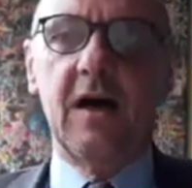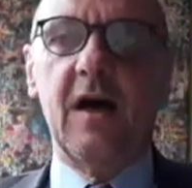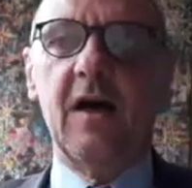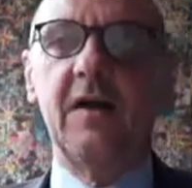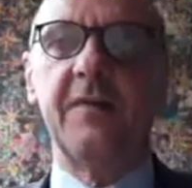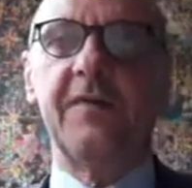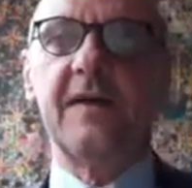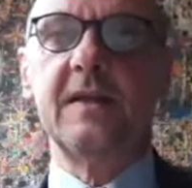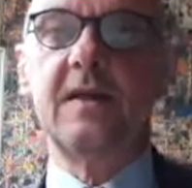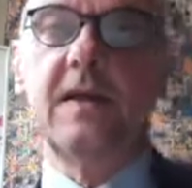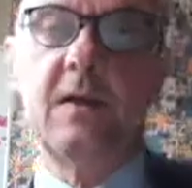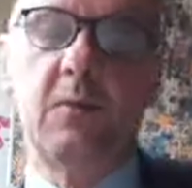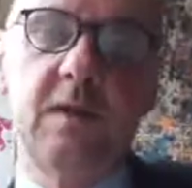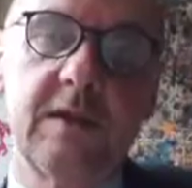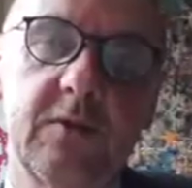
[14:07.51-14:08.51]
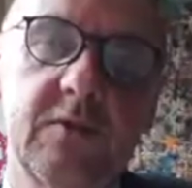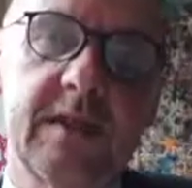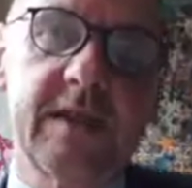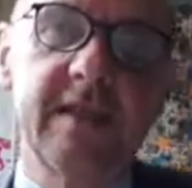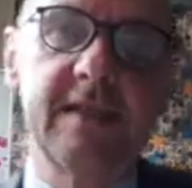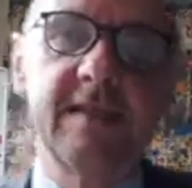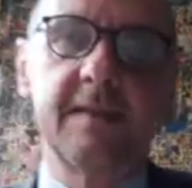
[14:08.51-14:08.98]
Uh, finally, I wanted to
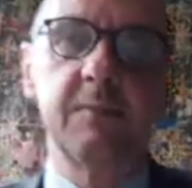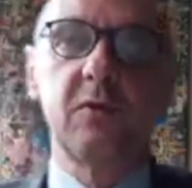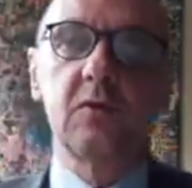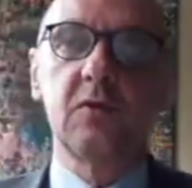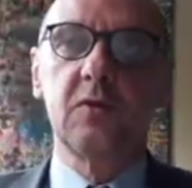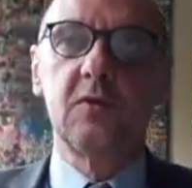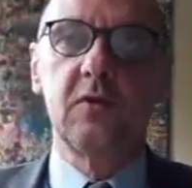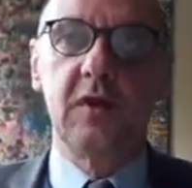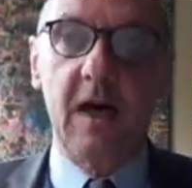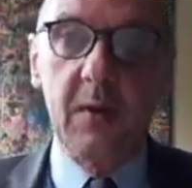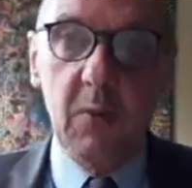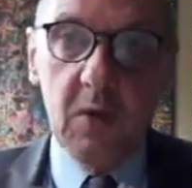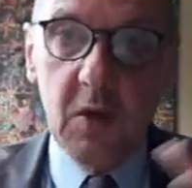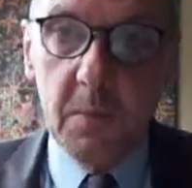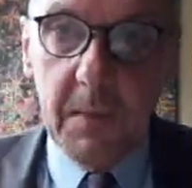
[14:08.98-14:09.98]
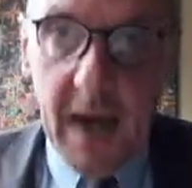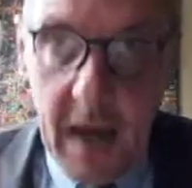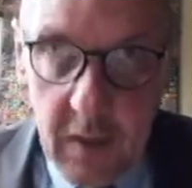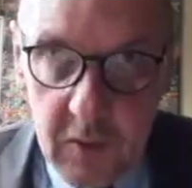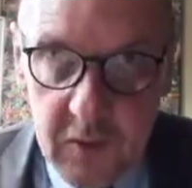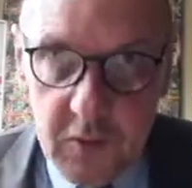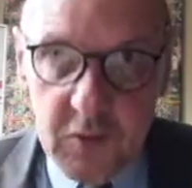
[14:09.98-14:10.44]
say that it's important. To, I want to
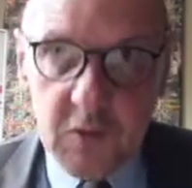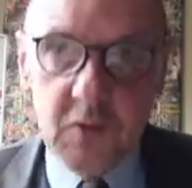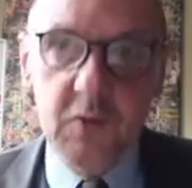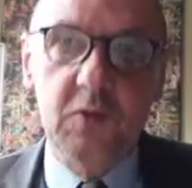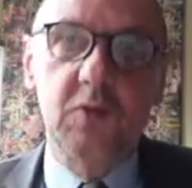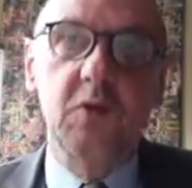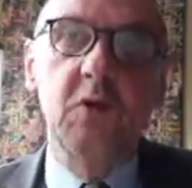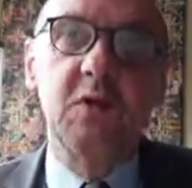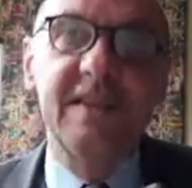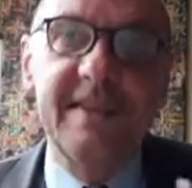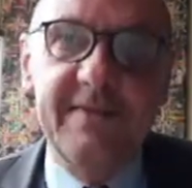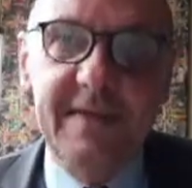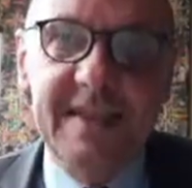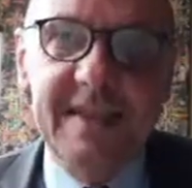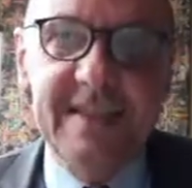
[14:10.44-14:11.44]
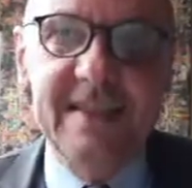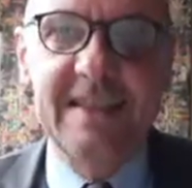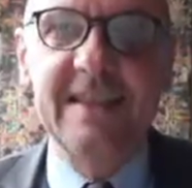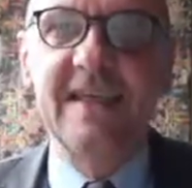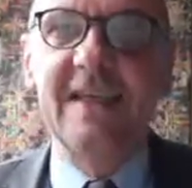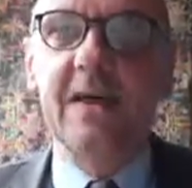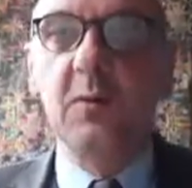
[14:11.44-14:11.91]
bow to you, to your
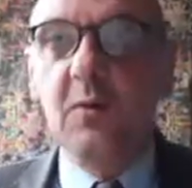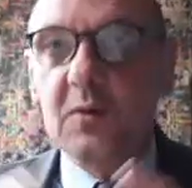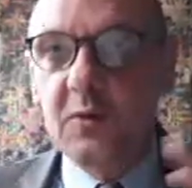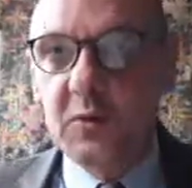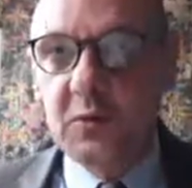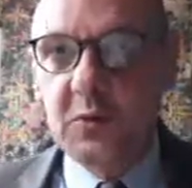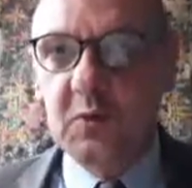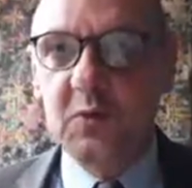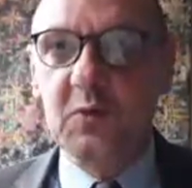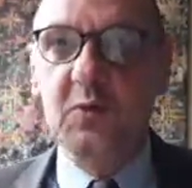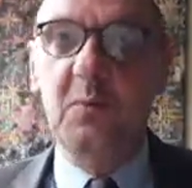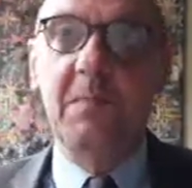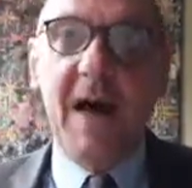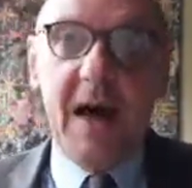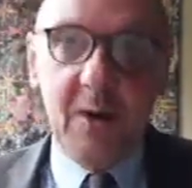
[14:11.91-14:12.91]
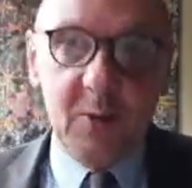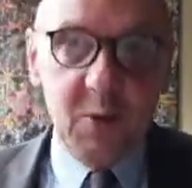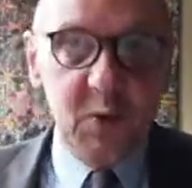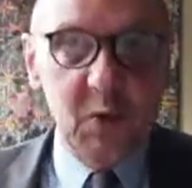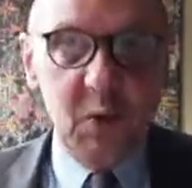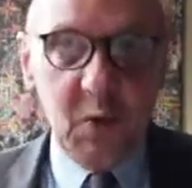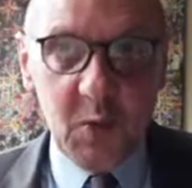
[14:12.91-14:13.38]
divinity, and I want you to, to bow
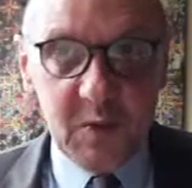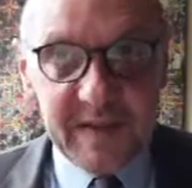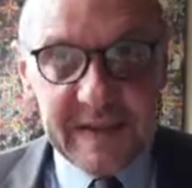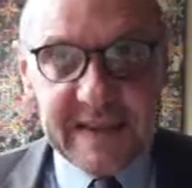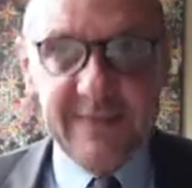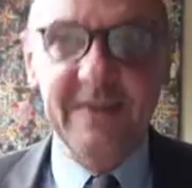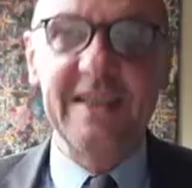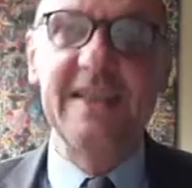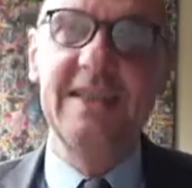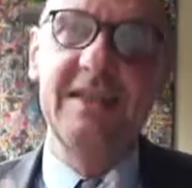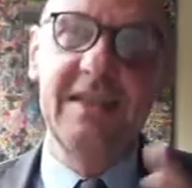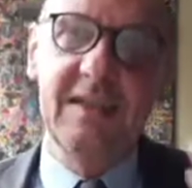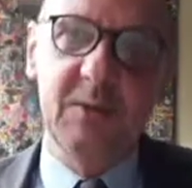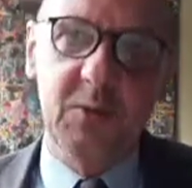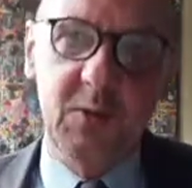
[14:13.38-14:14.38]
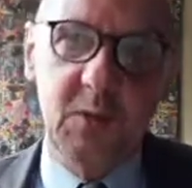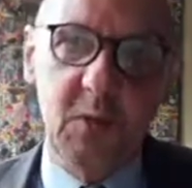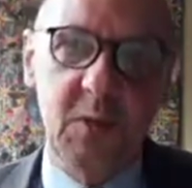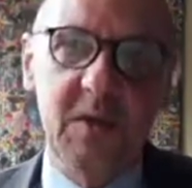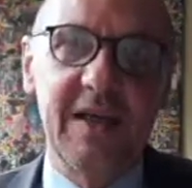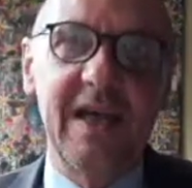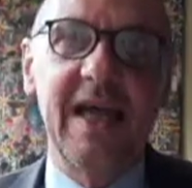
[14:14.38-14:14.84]
to your own divinity, to your
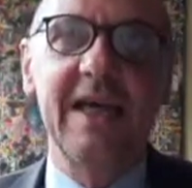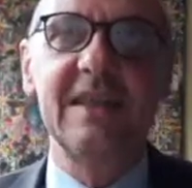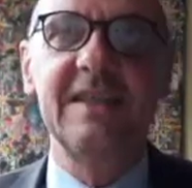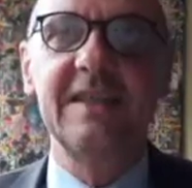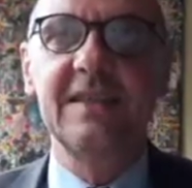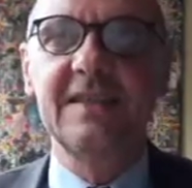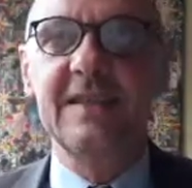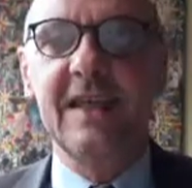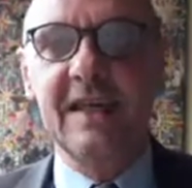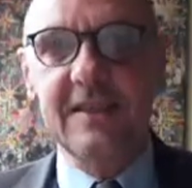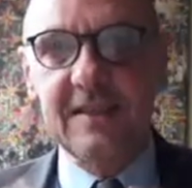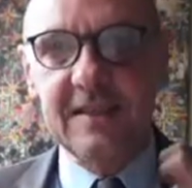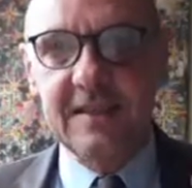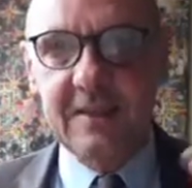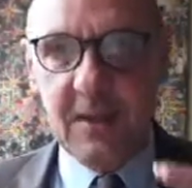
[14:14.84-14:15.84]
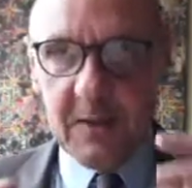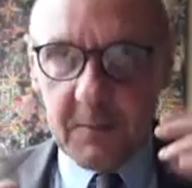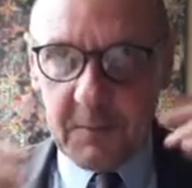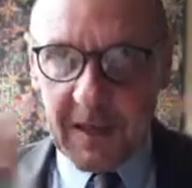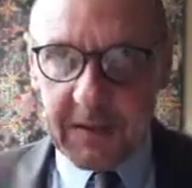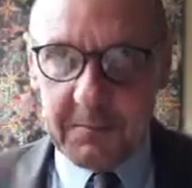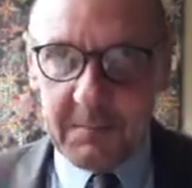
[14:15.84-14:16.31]
own light inside. It's not
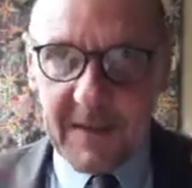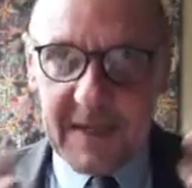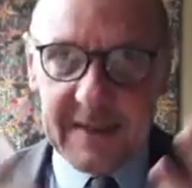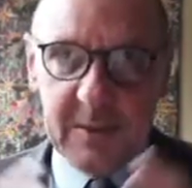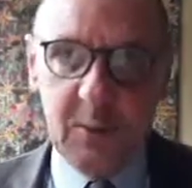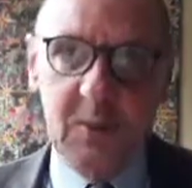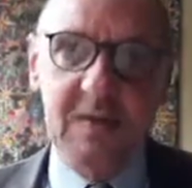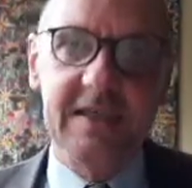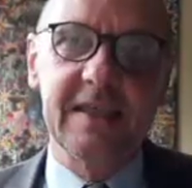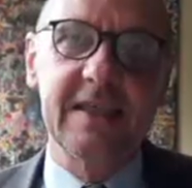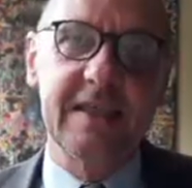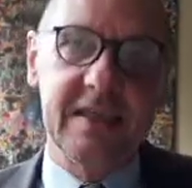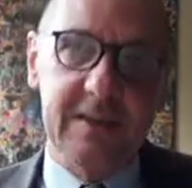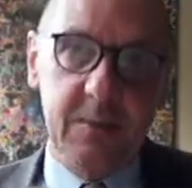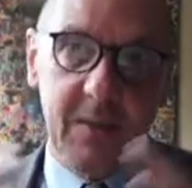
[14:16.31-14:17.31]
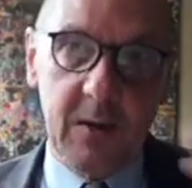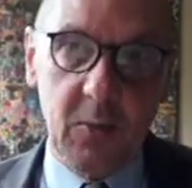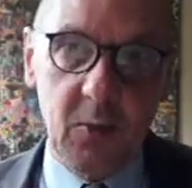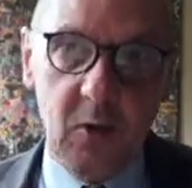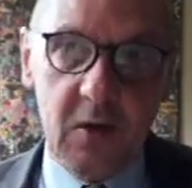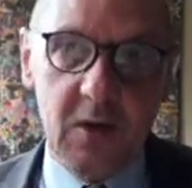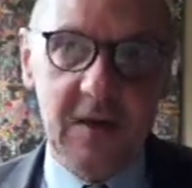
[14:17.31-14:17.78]
about mental thing, it's about
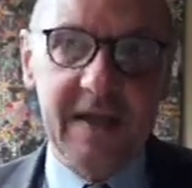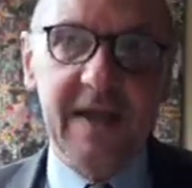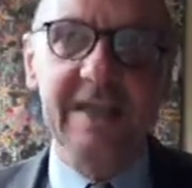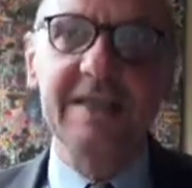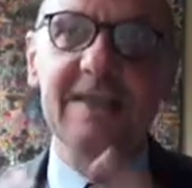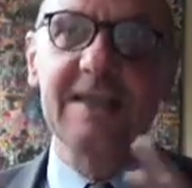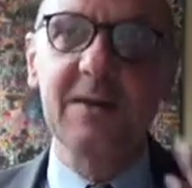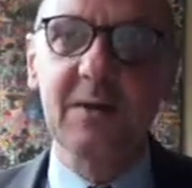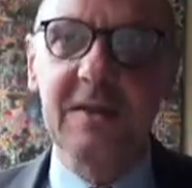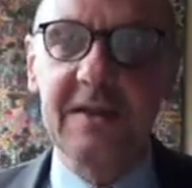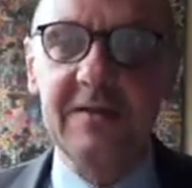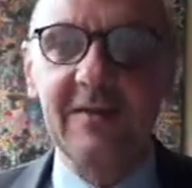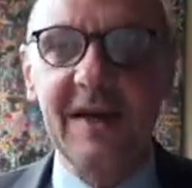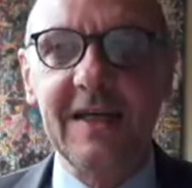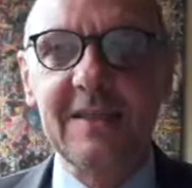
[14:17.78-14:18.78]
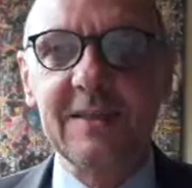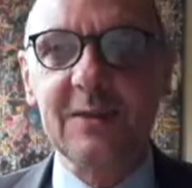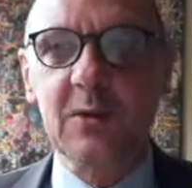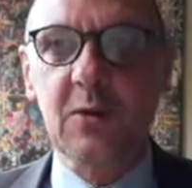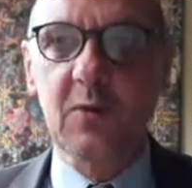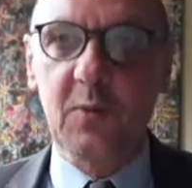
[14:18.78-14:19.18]
recognizing your divine soul.